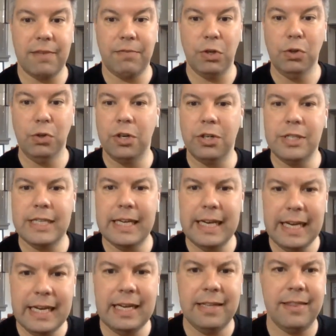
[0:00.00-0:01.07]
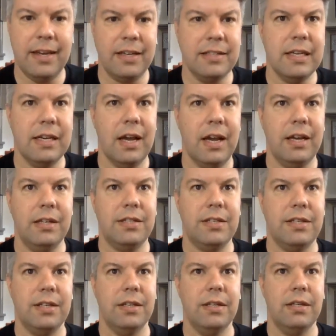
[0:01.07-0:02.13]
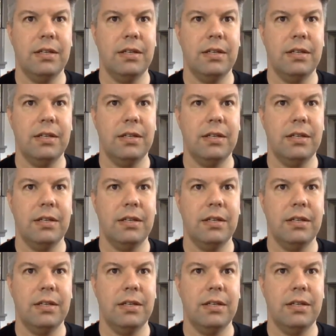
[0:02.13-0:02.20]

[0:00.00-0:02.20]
"Have you learned anything tonight?"